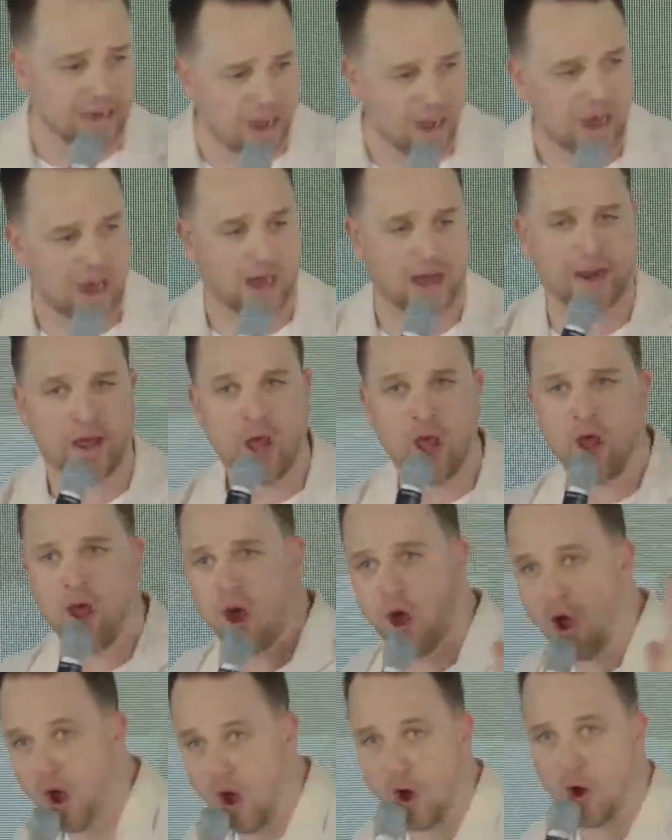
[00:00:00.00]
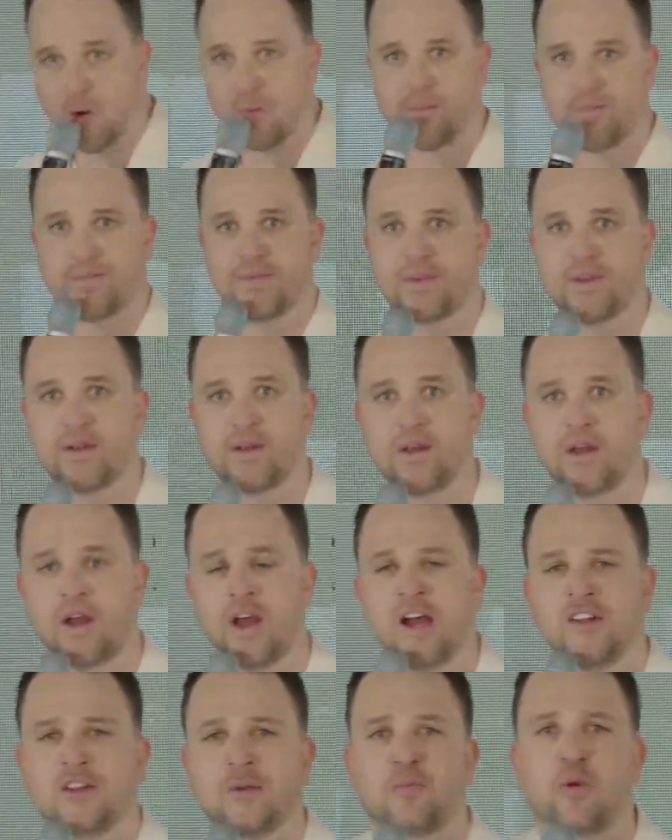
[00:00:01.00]
God home.
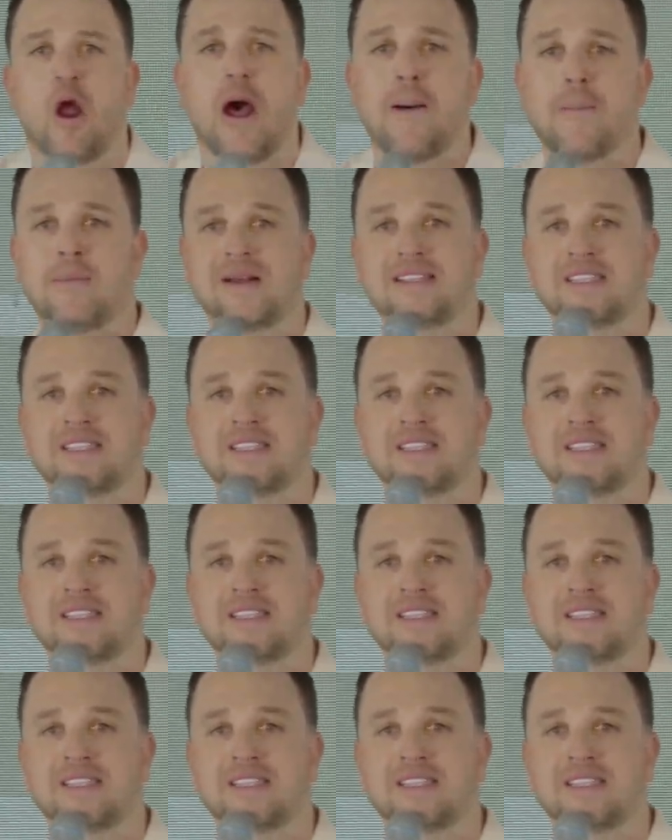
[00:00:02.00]
The problem